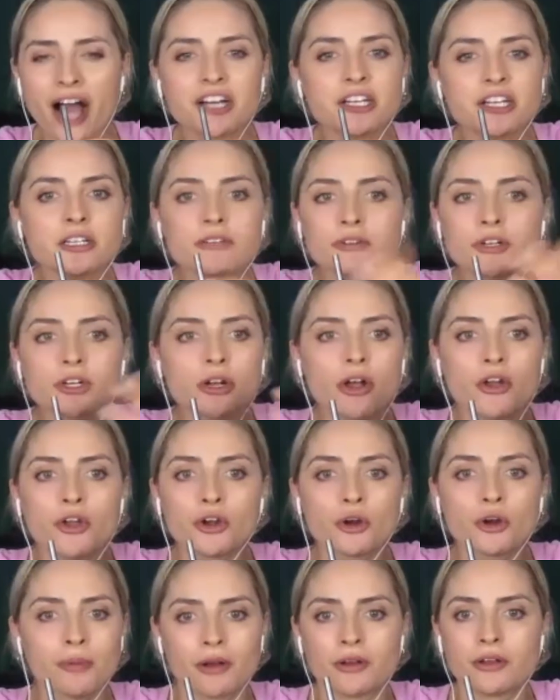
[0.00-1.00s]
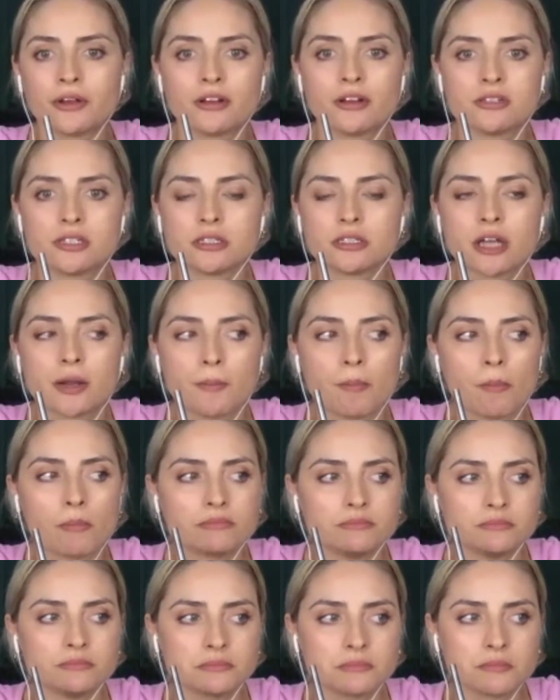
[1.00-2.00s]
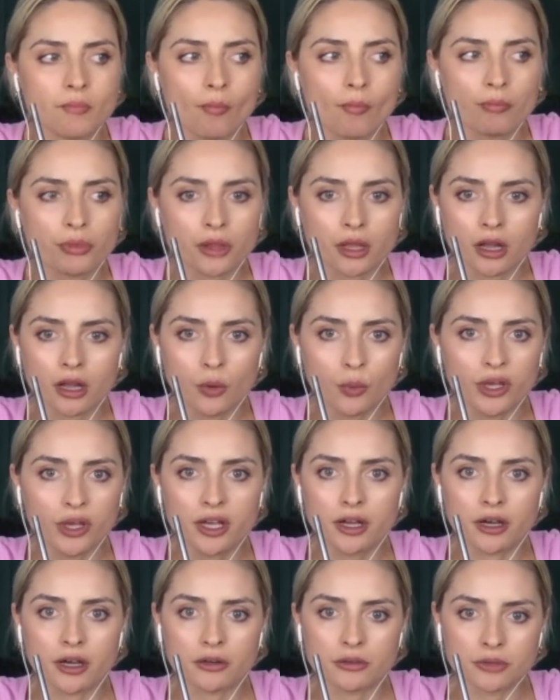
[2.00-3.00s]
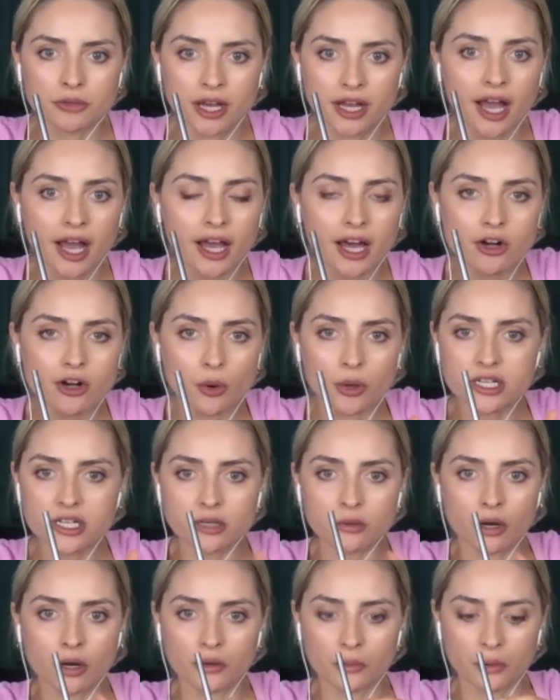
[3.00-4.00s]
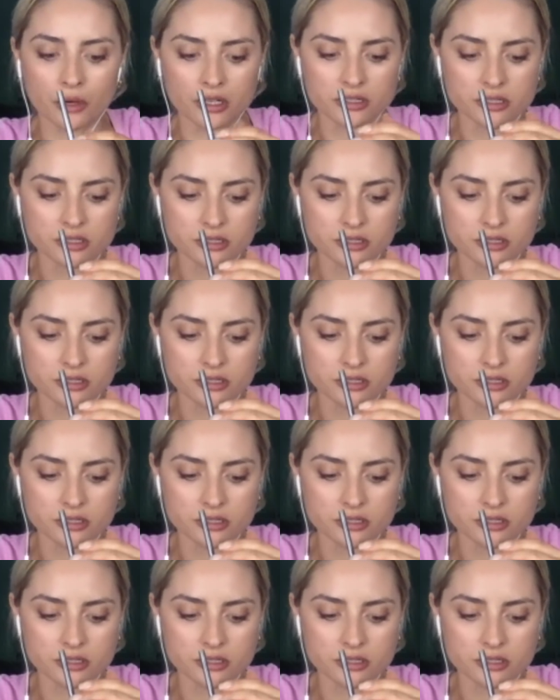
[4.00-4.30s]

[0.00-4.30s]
even hear about it until like a week ago. Like I had no idea what it was.